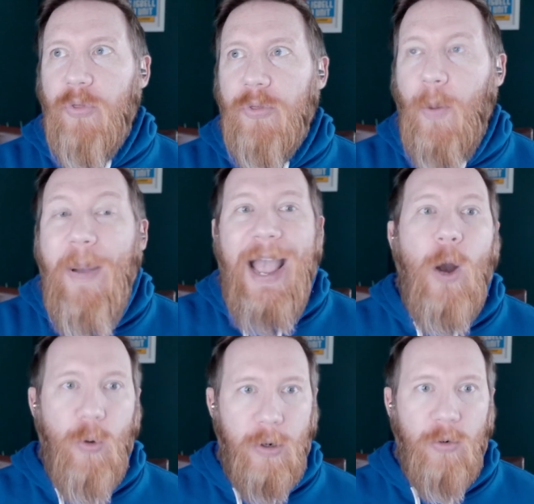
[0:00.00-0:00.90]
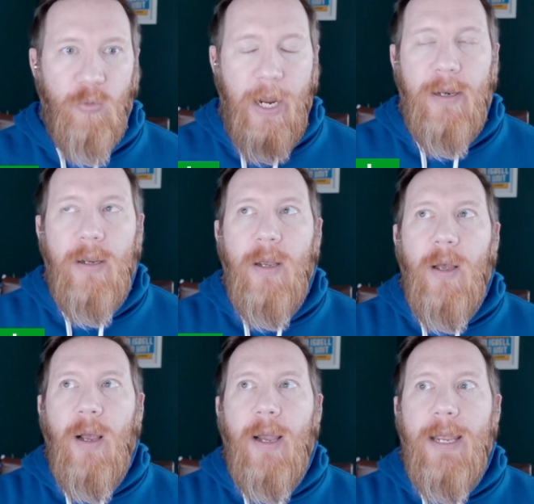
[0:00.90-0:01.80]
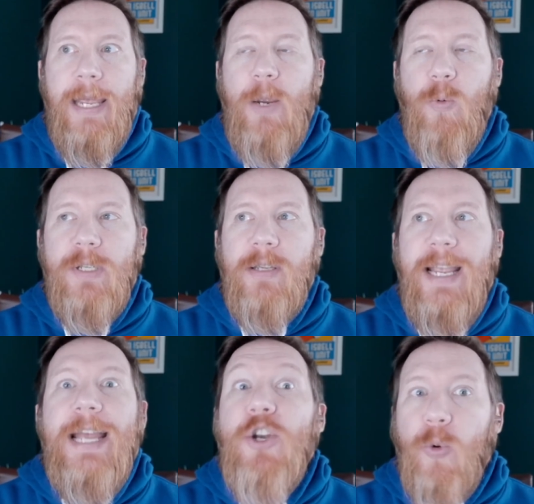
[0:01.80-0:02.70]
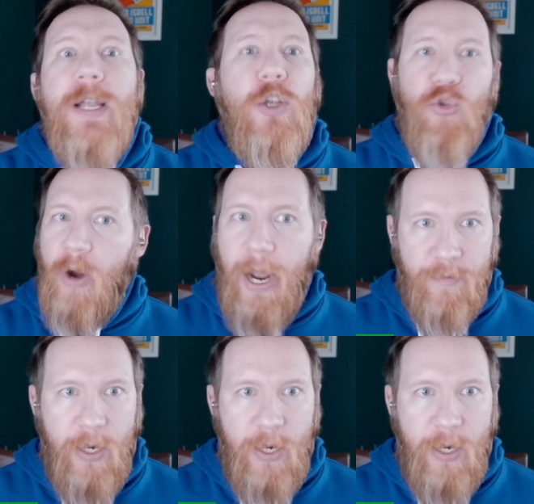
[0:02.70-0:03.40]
the power, right? He was entering the draft,